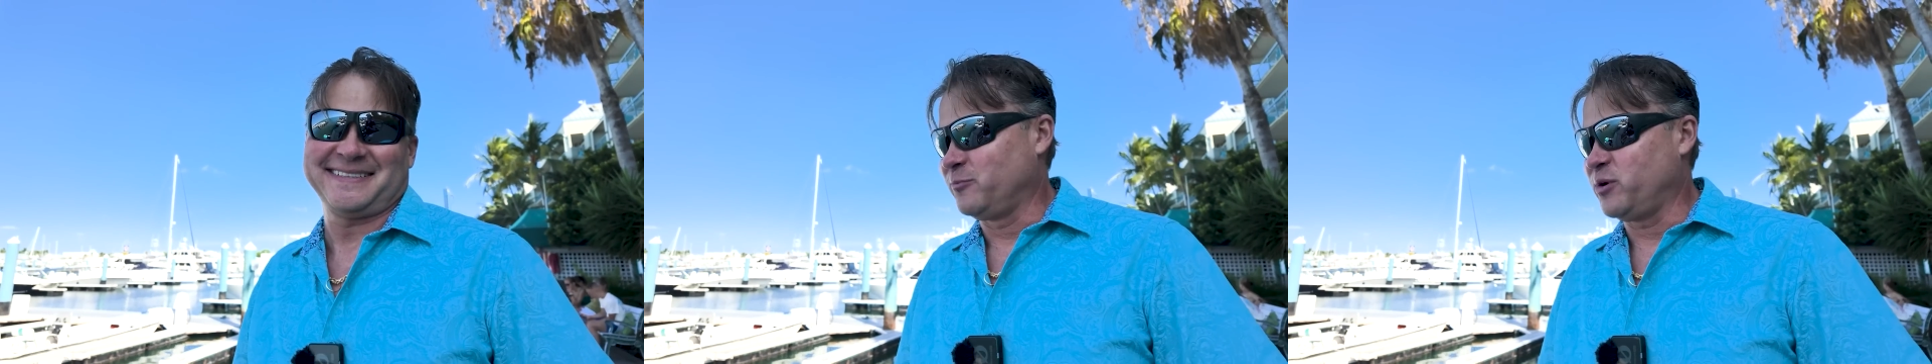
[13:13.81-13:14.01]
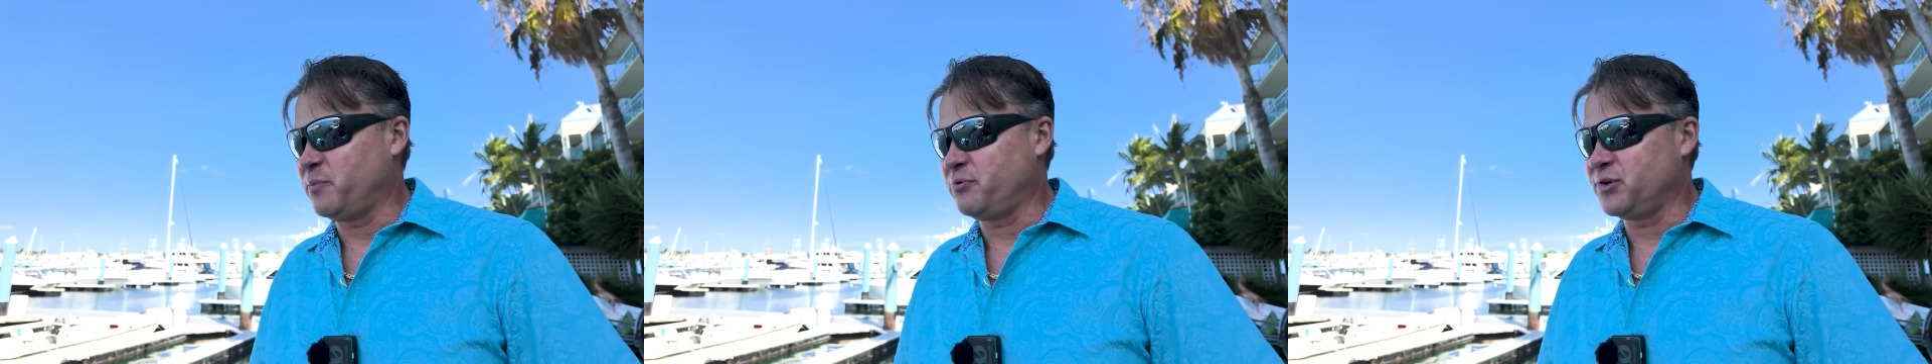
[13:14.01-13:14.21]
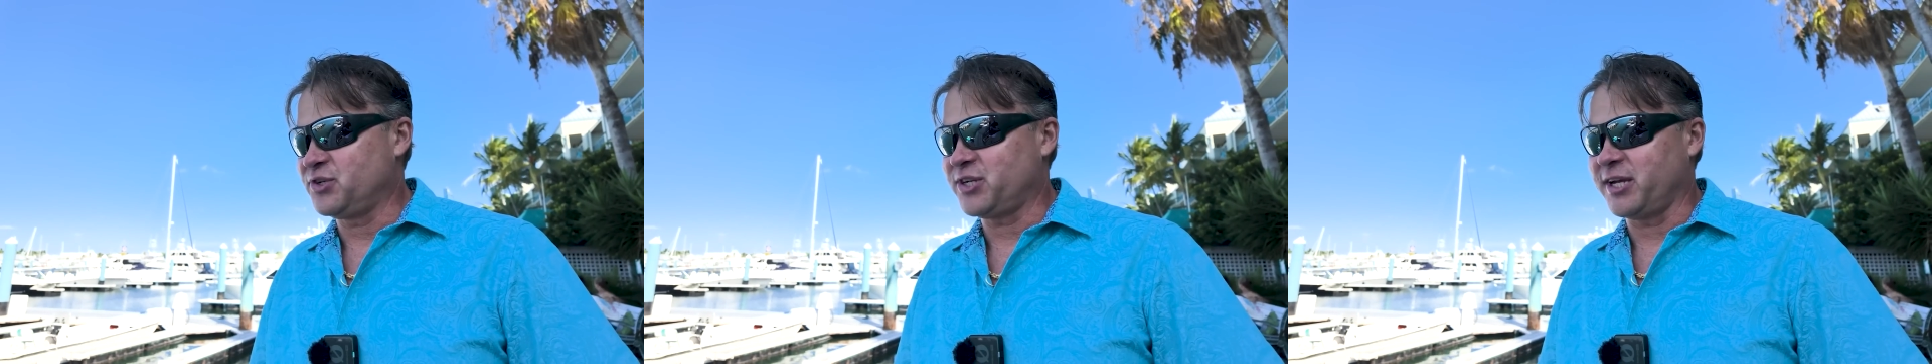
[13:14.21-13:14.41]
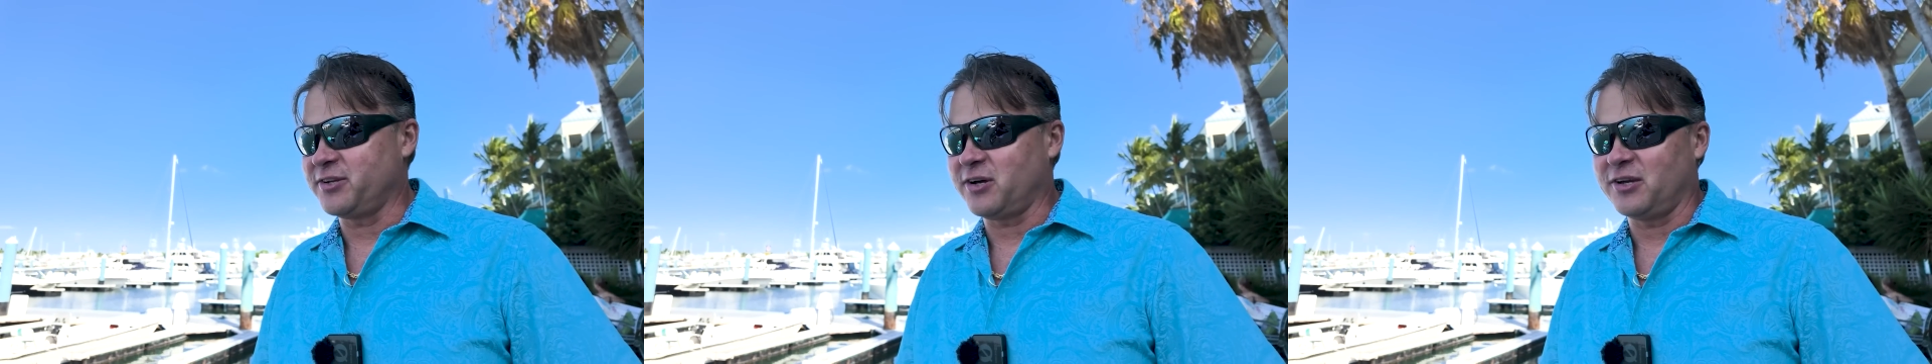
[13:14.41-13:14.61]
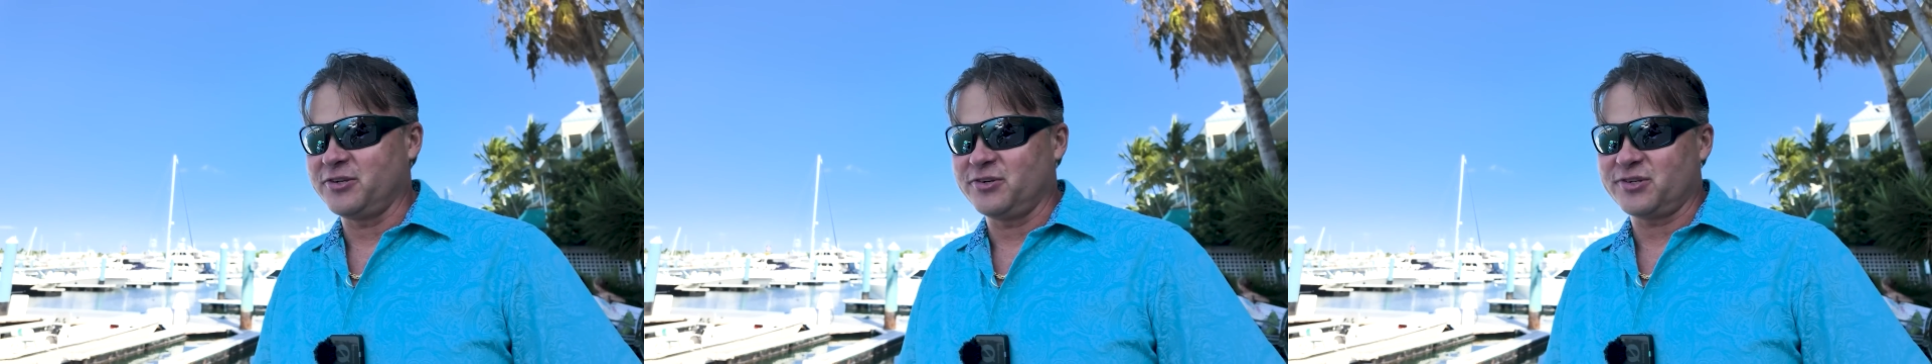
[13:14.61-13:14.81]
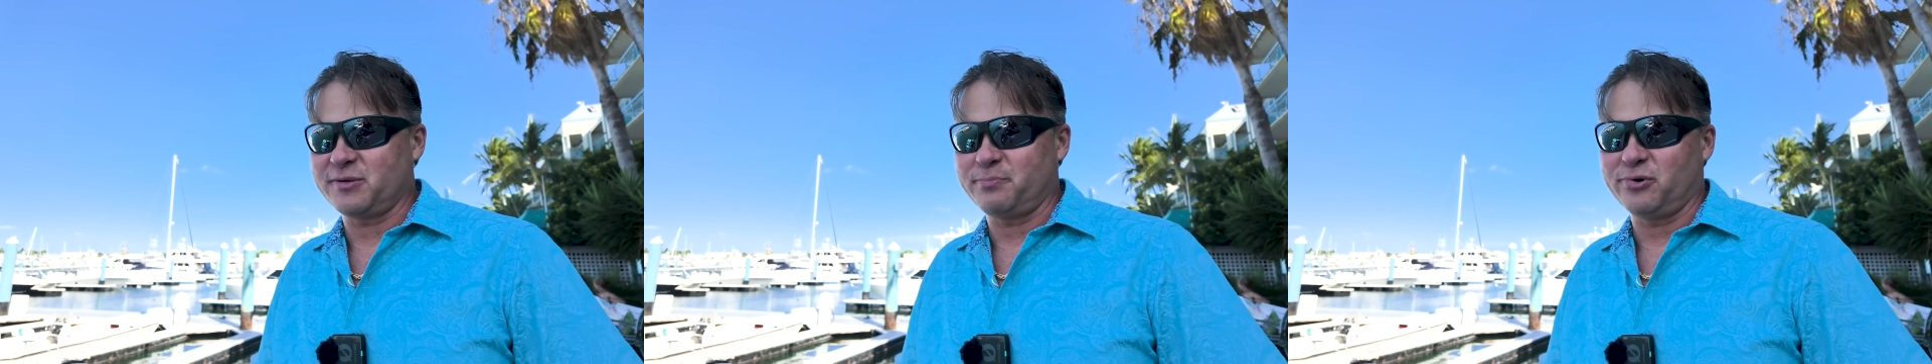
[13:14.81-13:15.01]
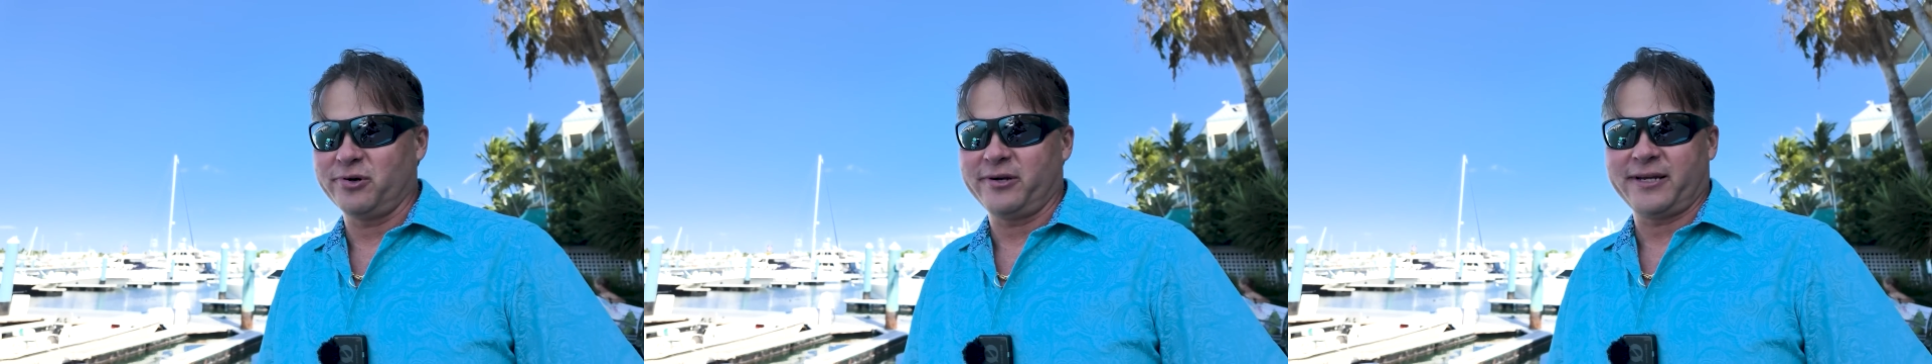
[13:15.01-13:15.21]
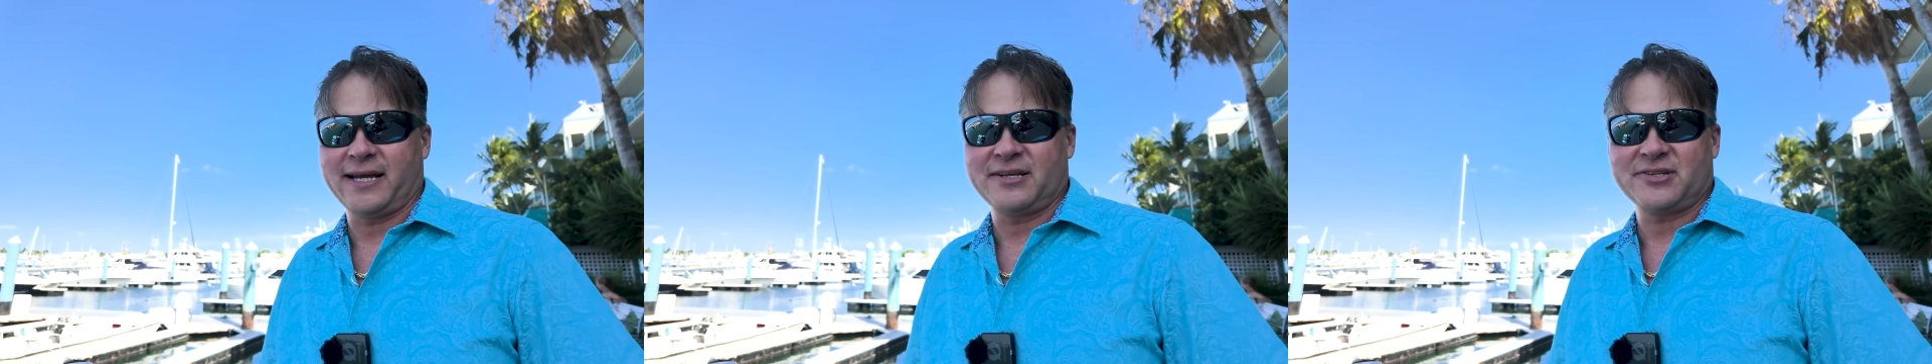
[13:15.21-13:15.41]
We appreciate all your
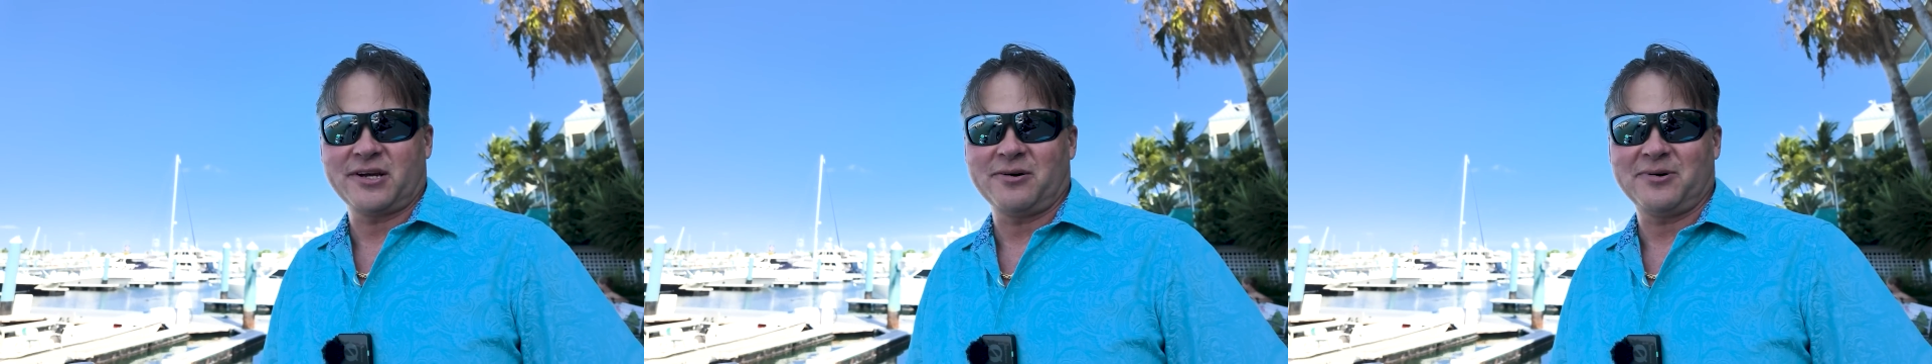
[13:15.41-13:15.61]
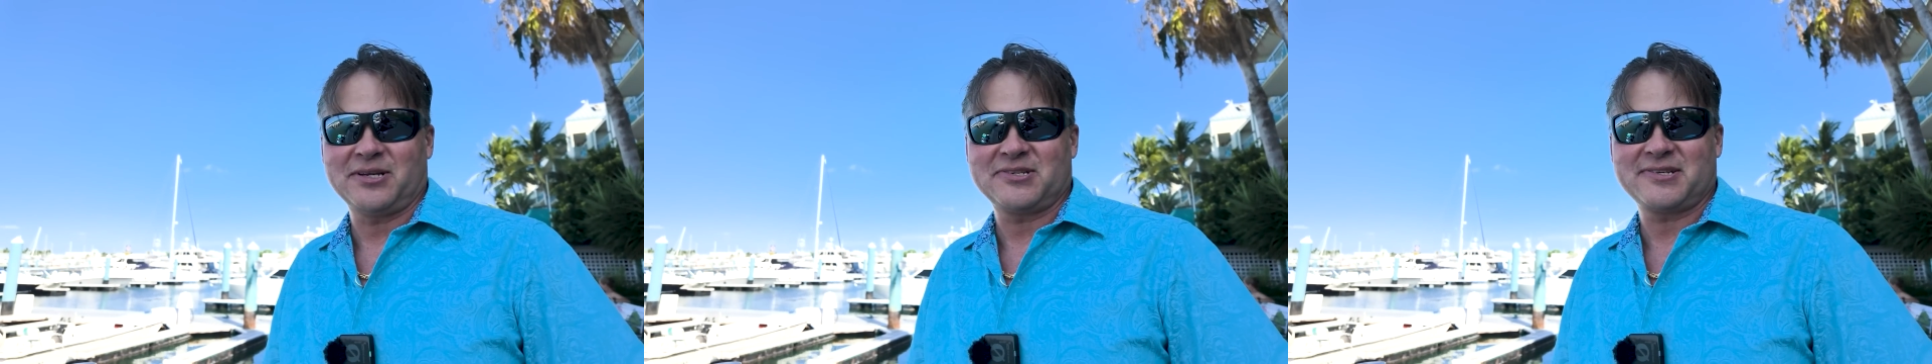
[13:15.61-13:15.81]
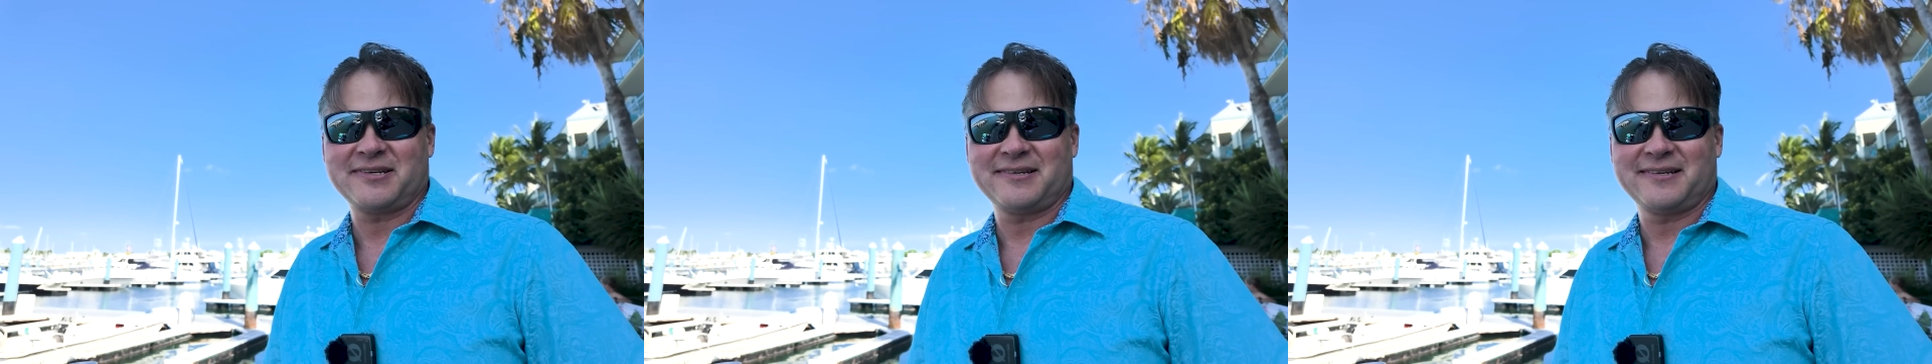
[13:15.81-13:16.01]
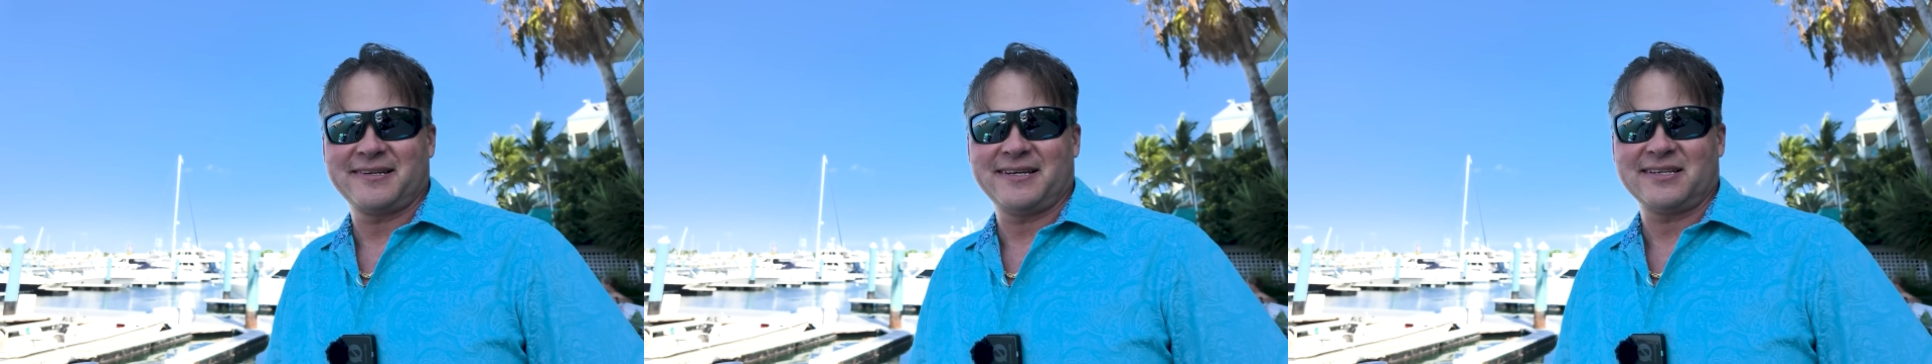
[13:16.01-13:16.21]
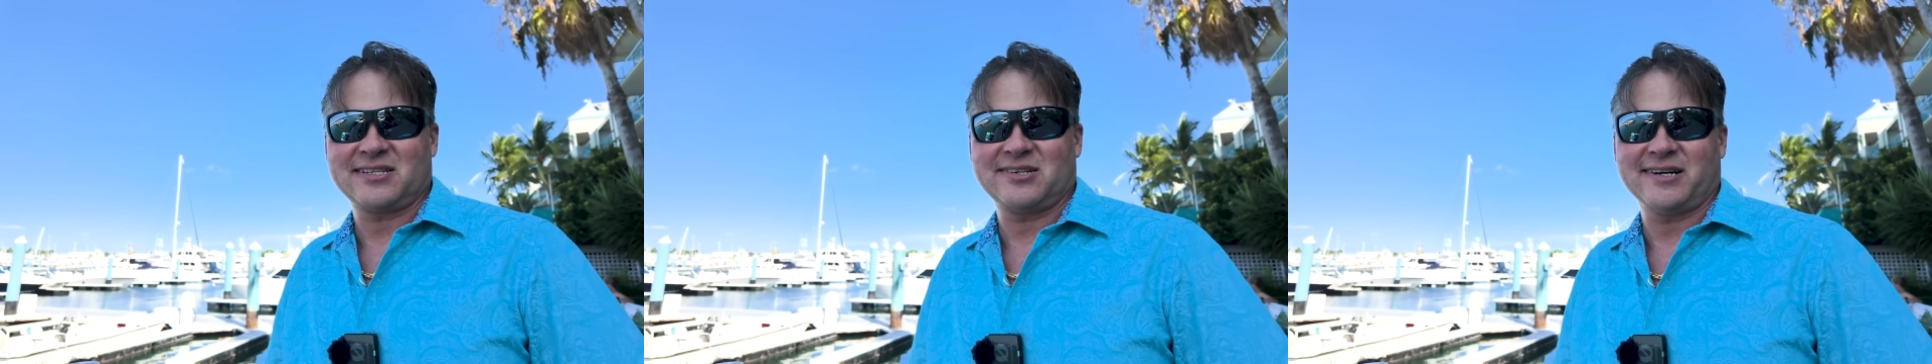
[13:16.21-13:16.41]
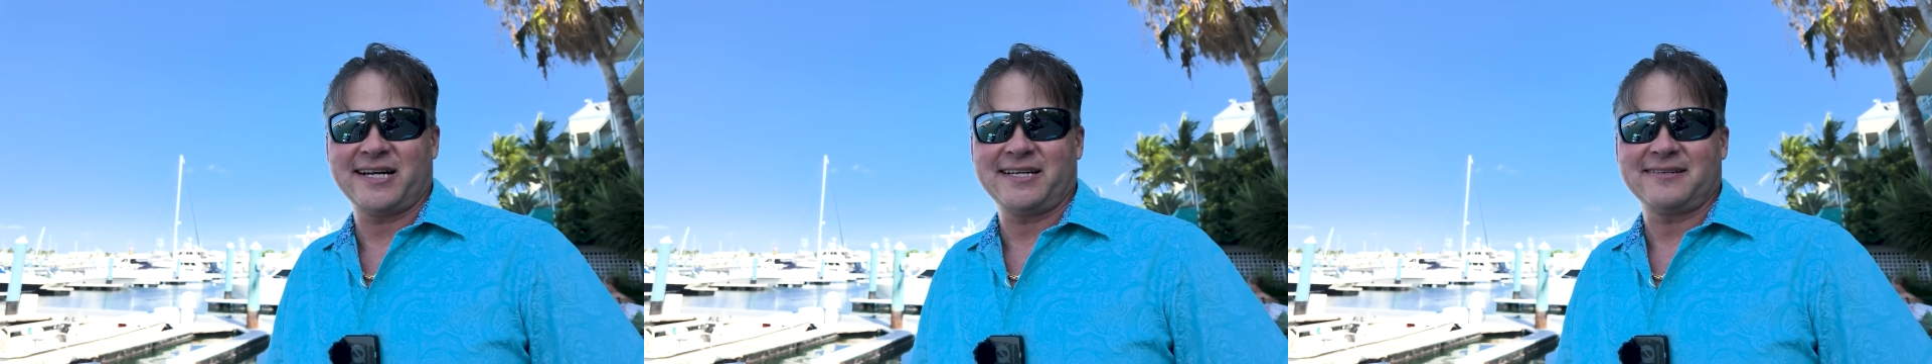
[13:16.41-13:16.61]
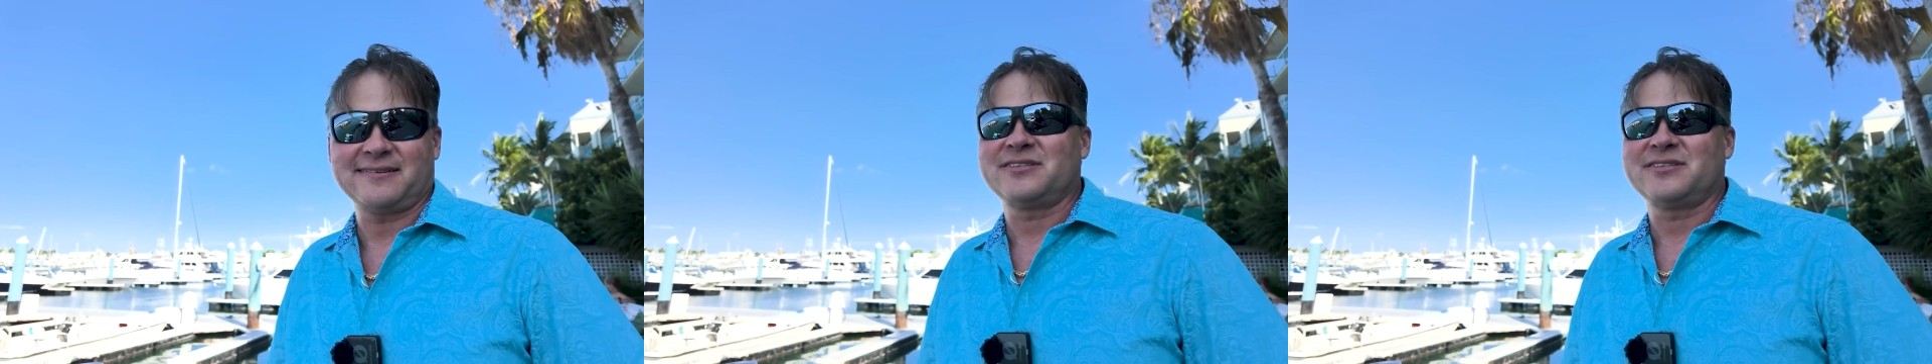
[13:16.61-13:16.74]
support as always. It's great.